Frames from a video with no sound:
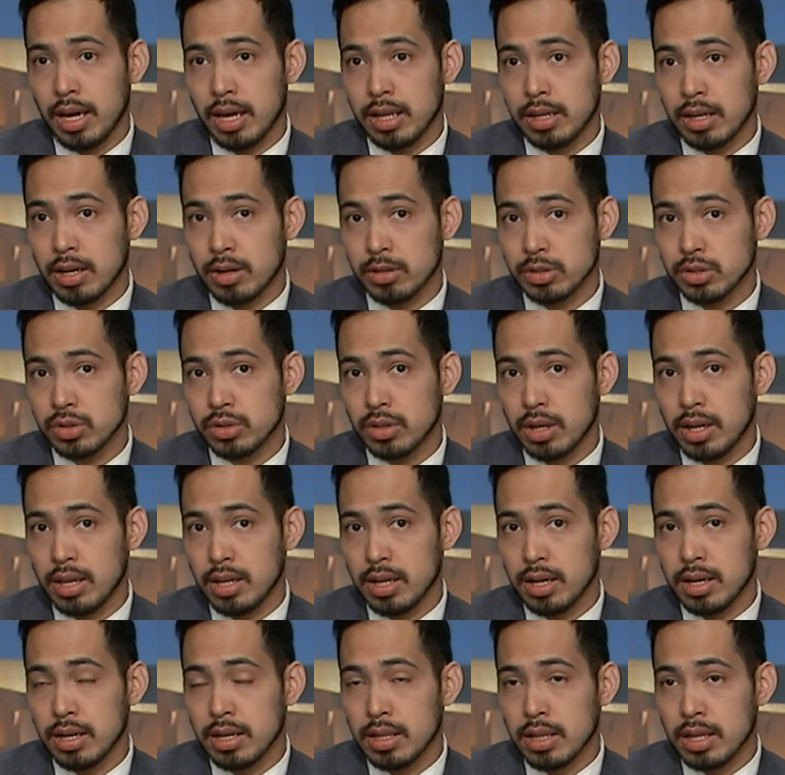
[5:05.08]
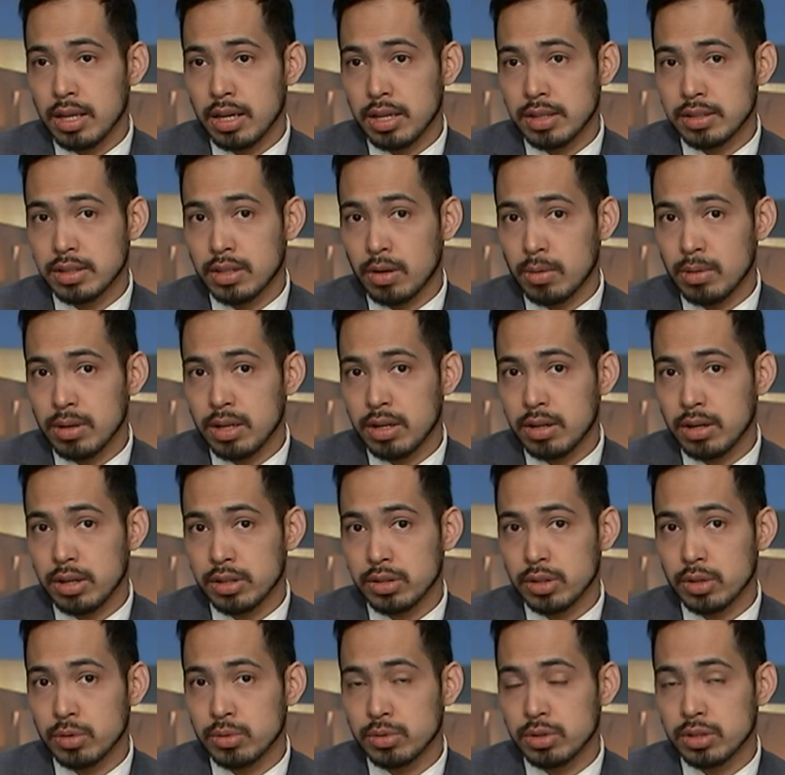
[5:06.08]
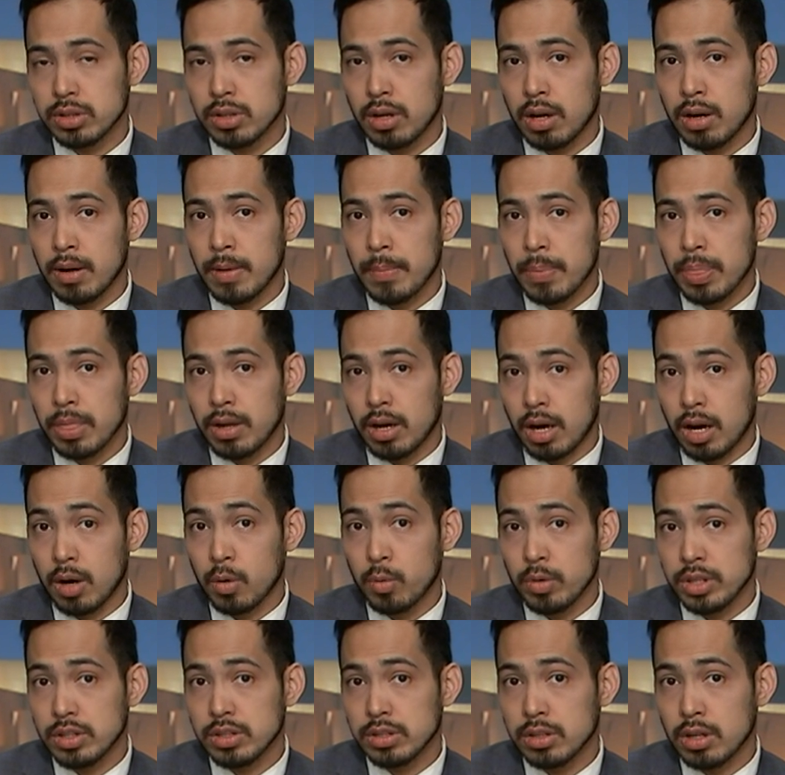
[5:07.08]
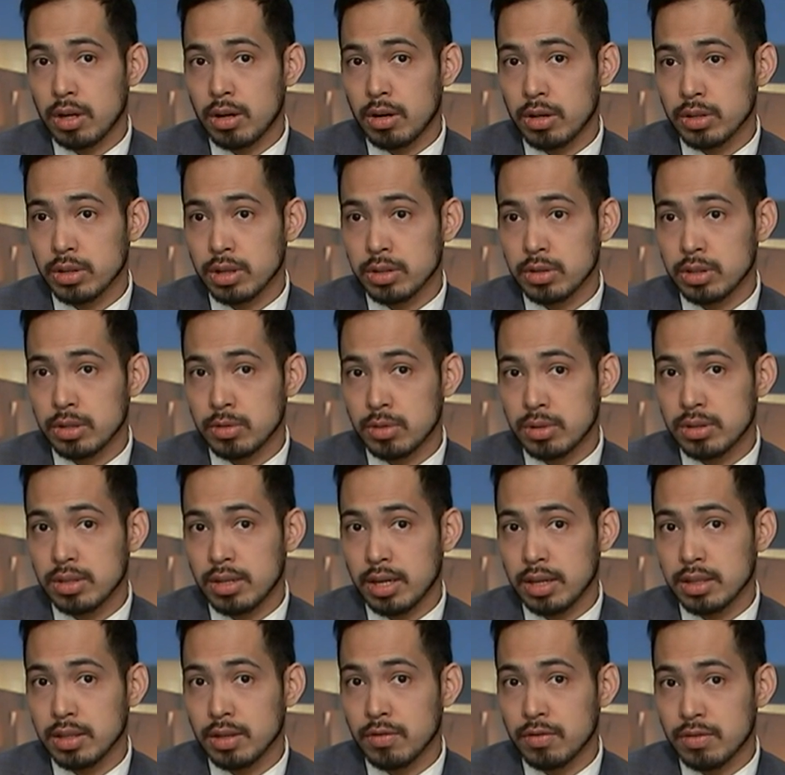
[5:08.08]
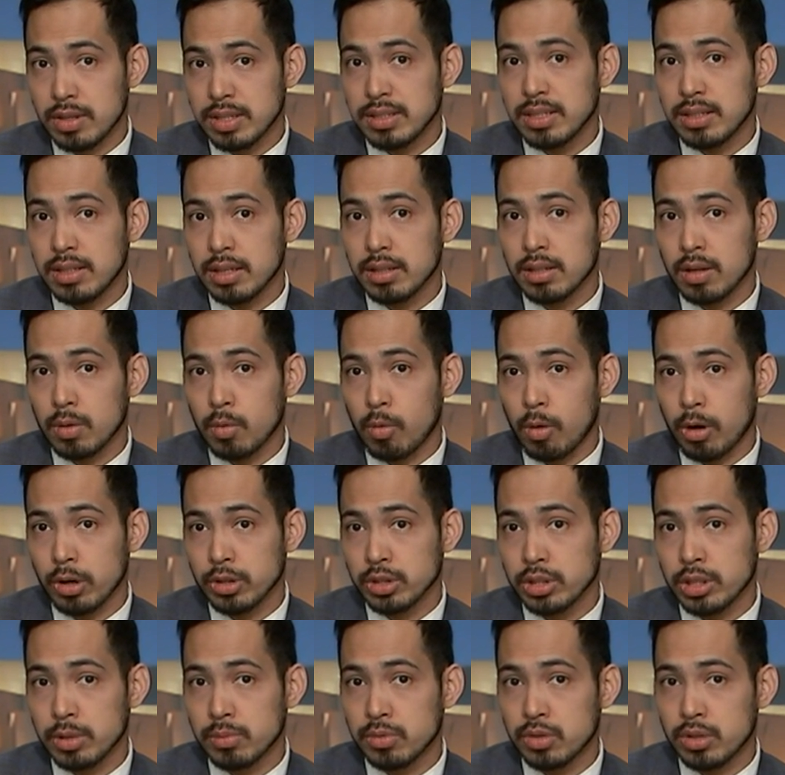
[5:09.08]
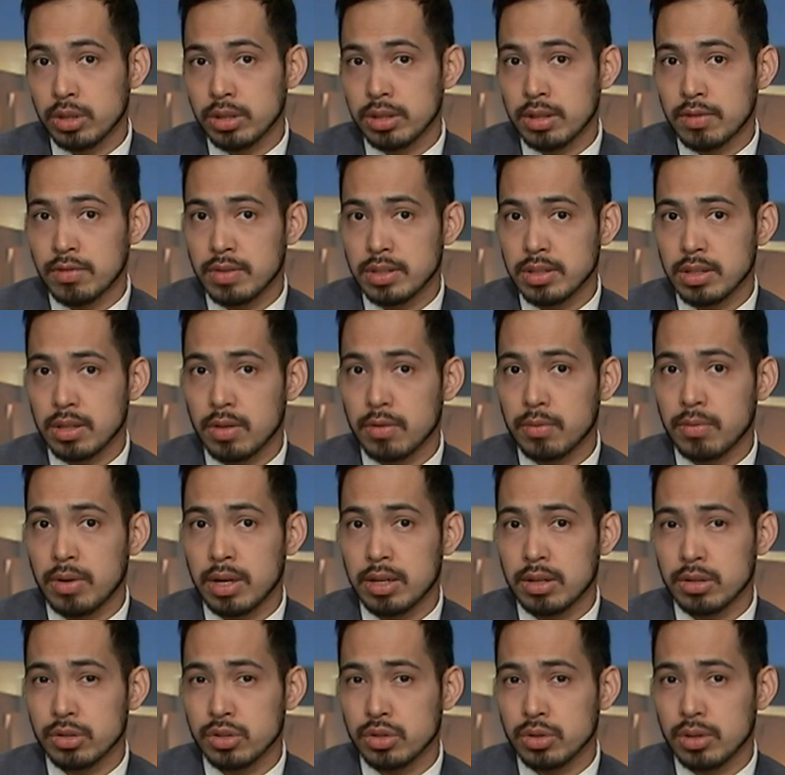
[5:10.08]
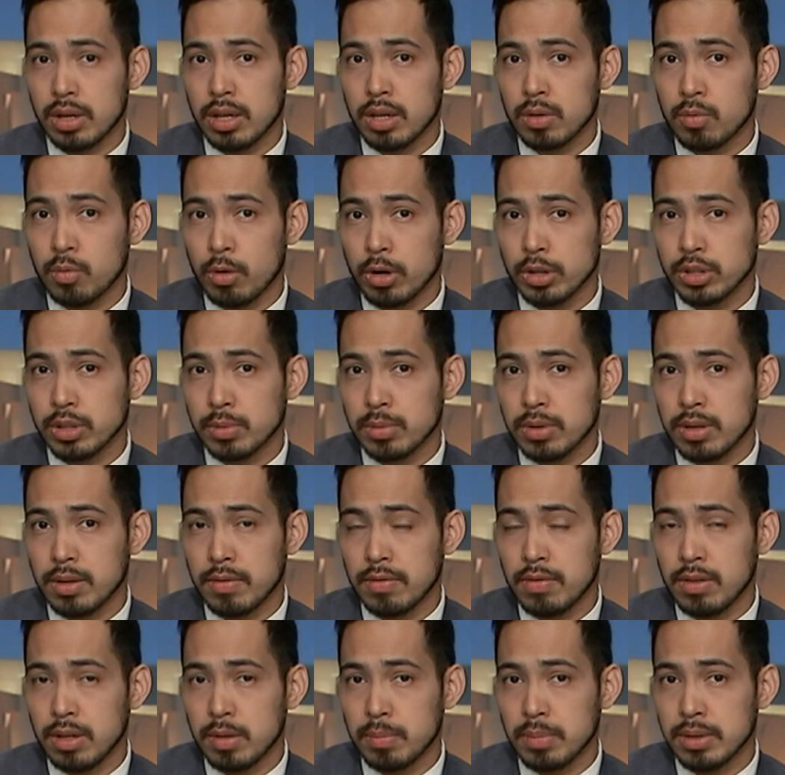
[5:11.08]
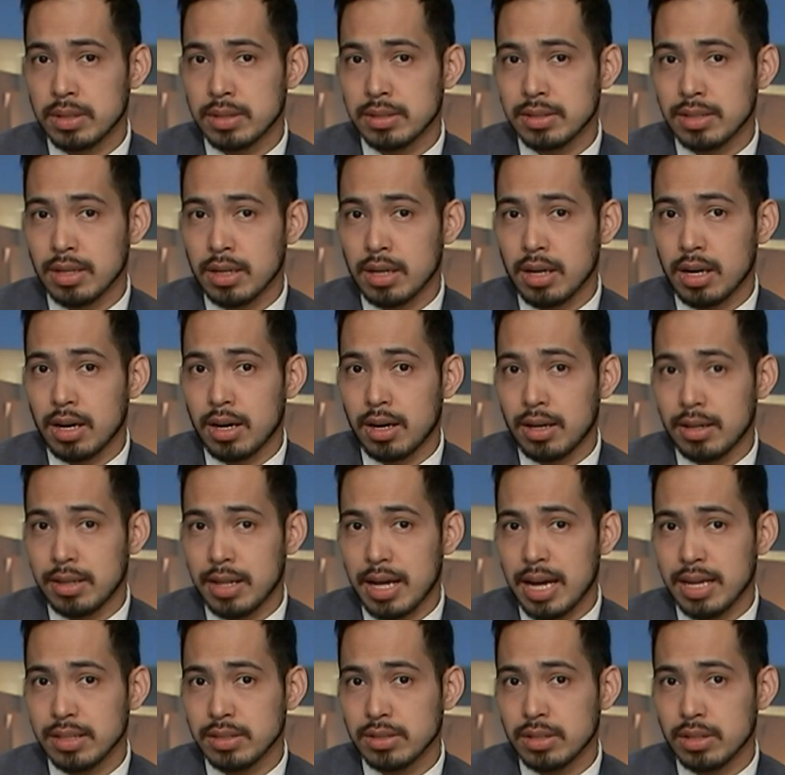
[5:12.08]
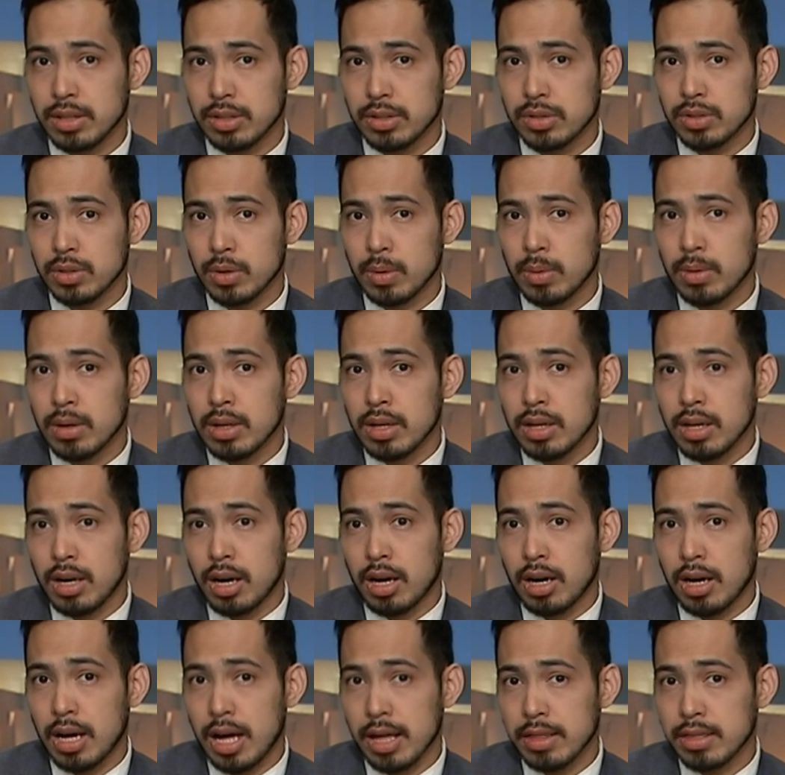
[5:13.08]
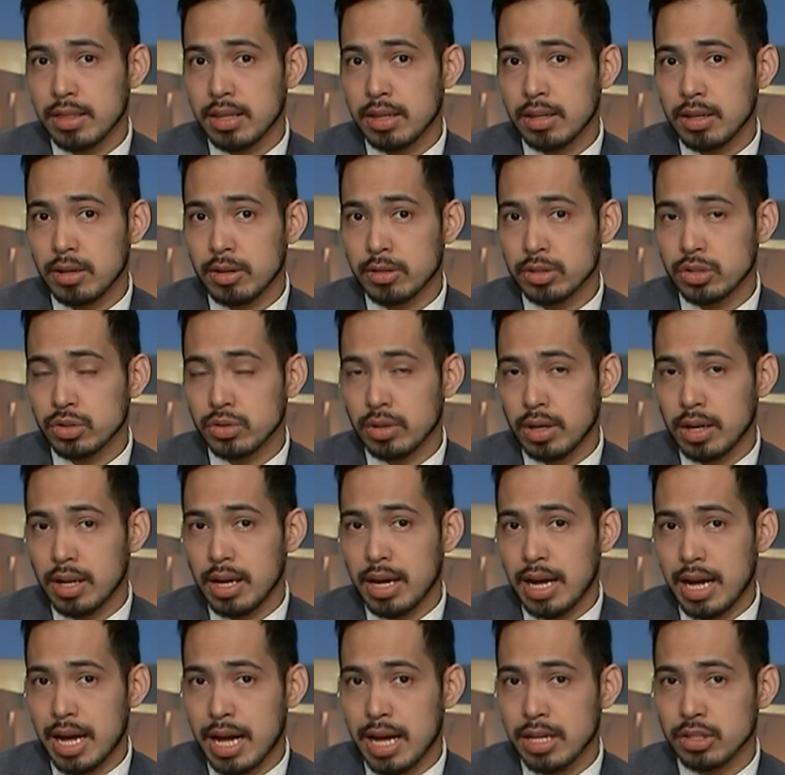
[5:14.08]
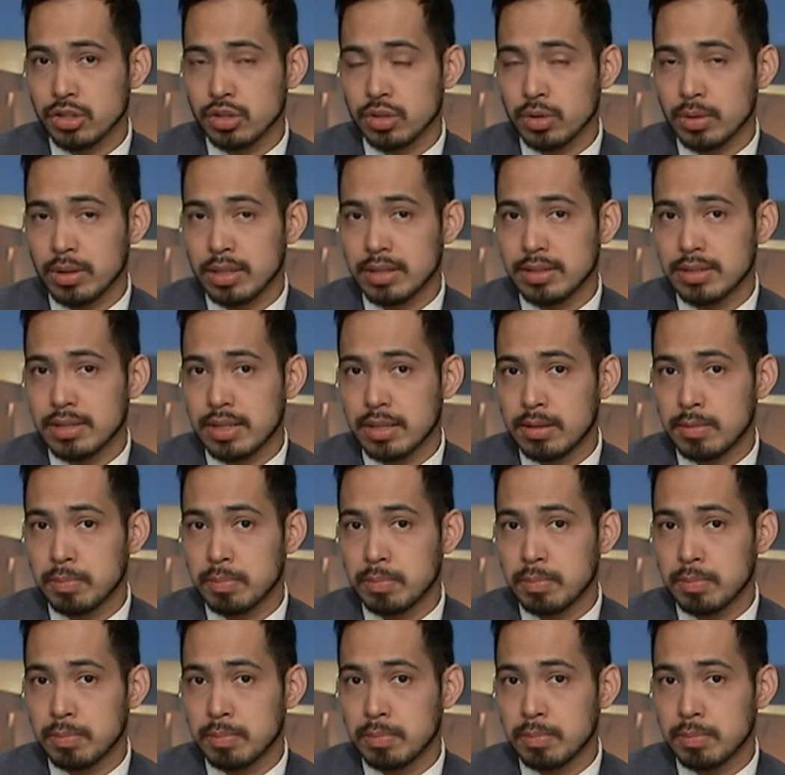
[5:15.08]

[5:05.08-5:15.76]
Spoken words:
And Australia is the only country who saw, we saw Duterte visiting their warship during the visit of an Australian warship to the Philippines last year. So I think Australia has shown its